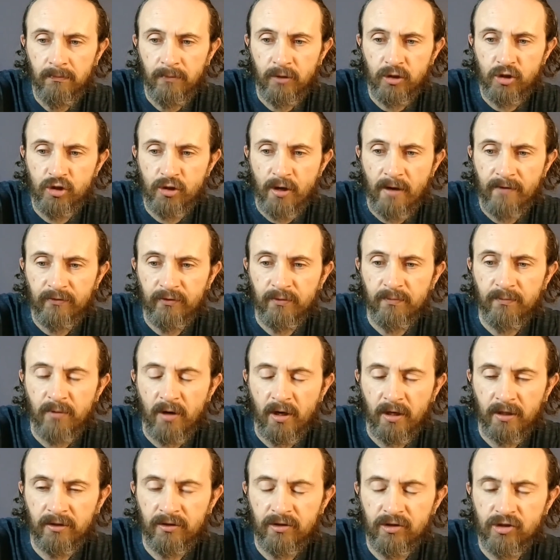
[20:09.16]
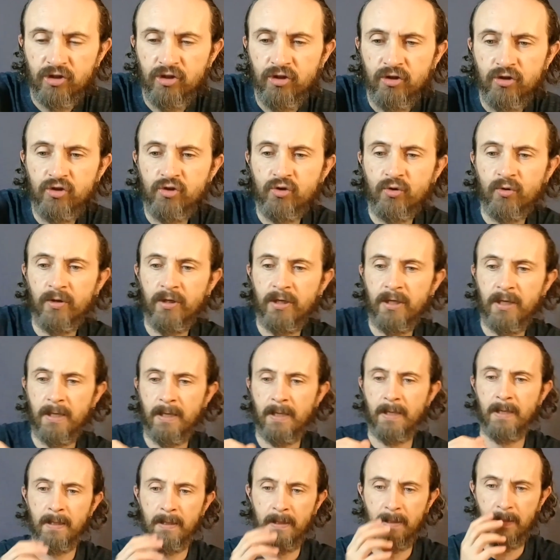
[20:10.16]
But you have to embark this new journey.
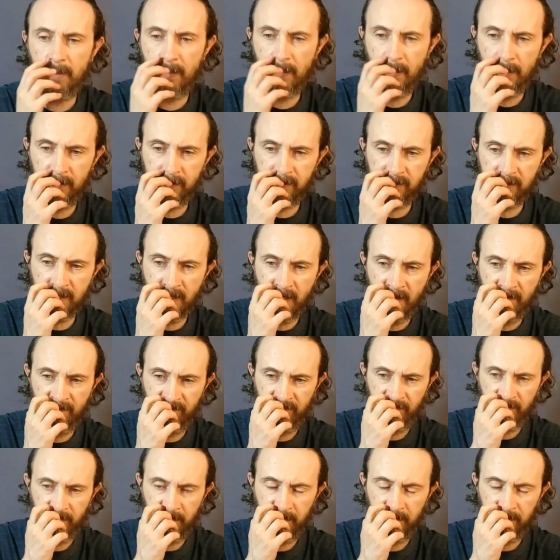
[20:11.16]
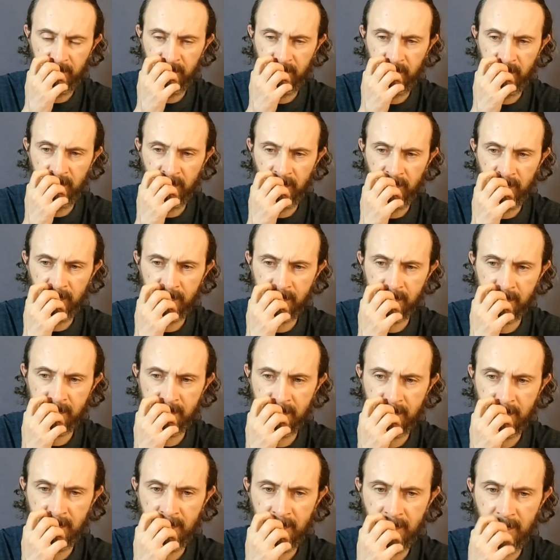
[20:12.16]
It's time for you to do
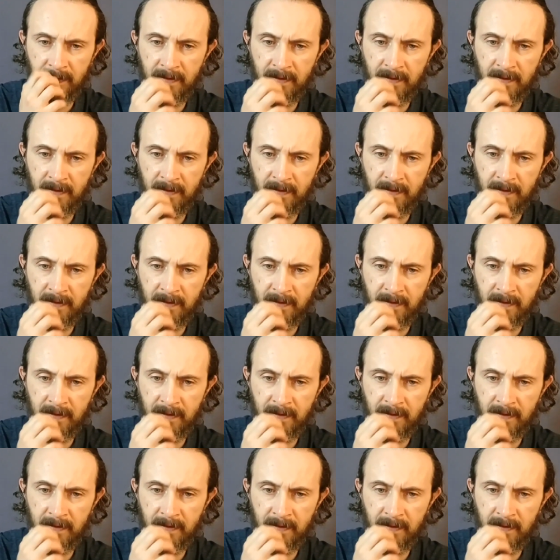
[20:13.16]
this,